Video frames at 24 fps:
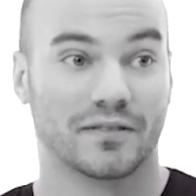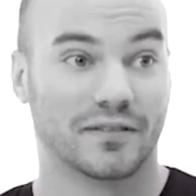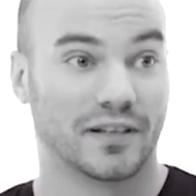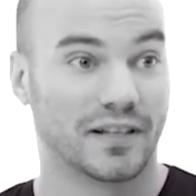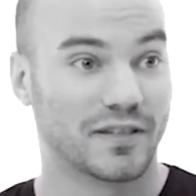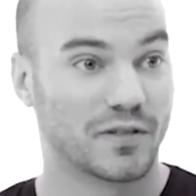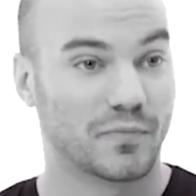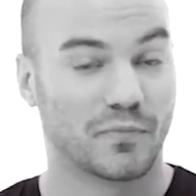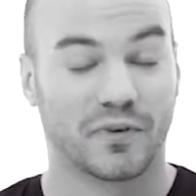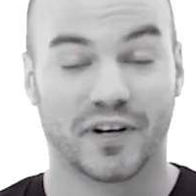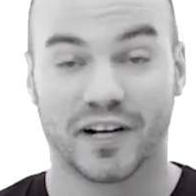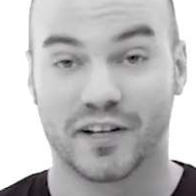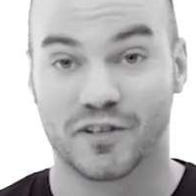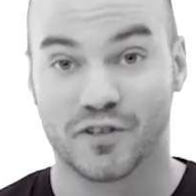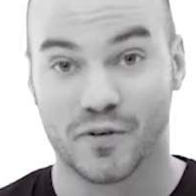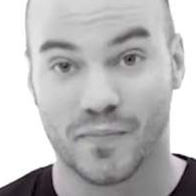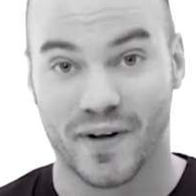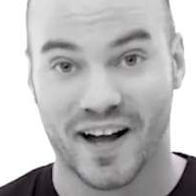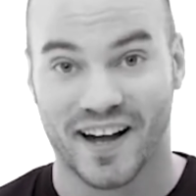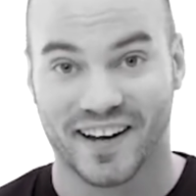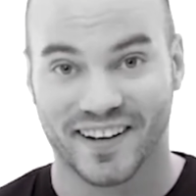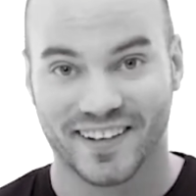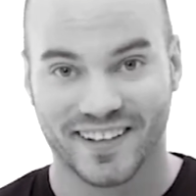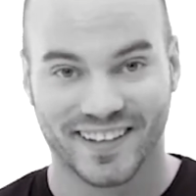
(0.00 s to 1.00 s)
that's pretty
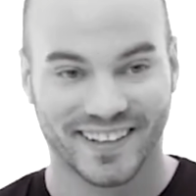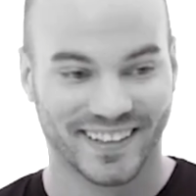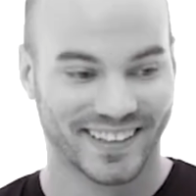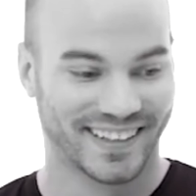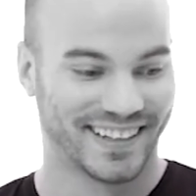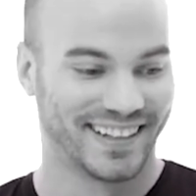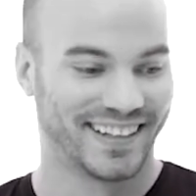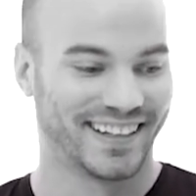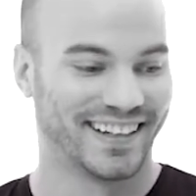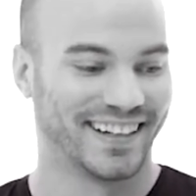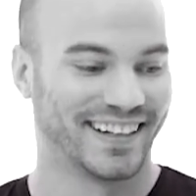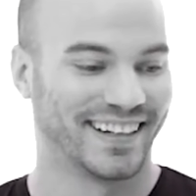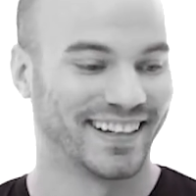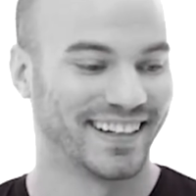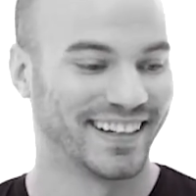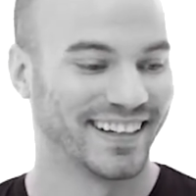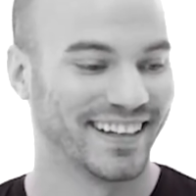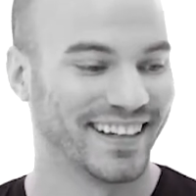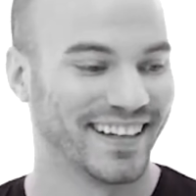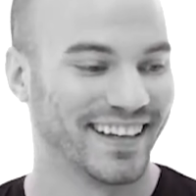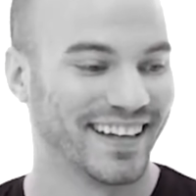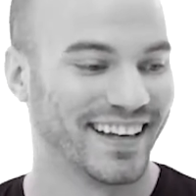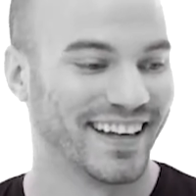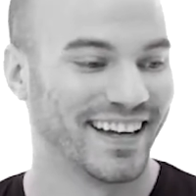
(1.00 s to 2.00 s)
dramatic.
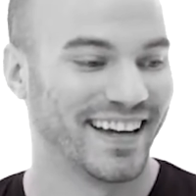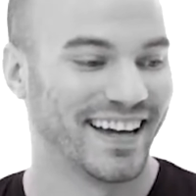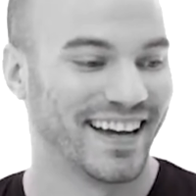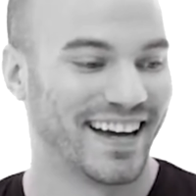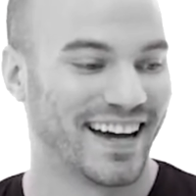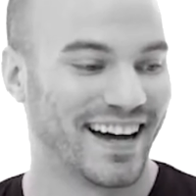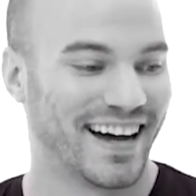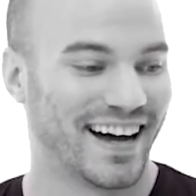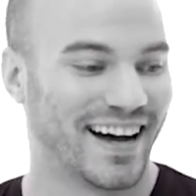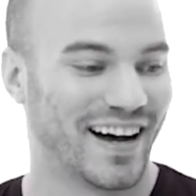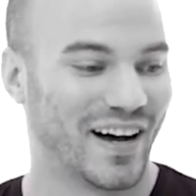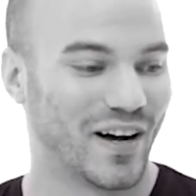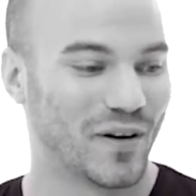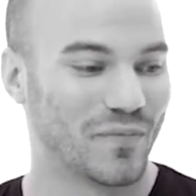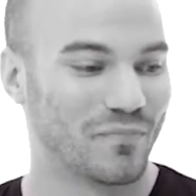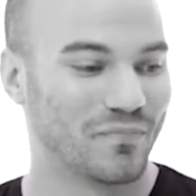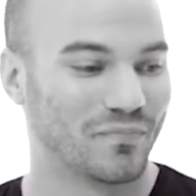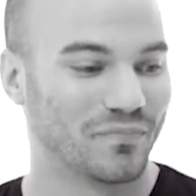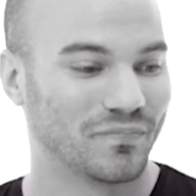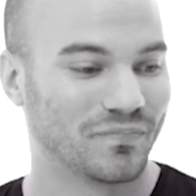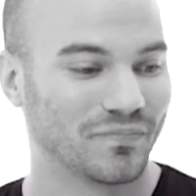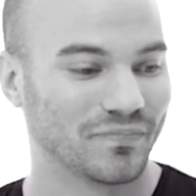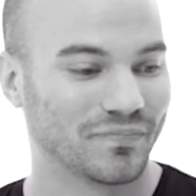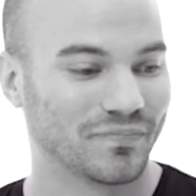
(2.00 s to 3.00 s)
So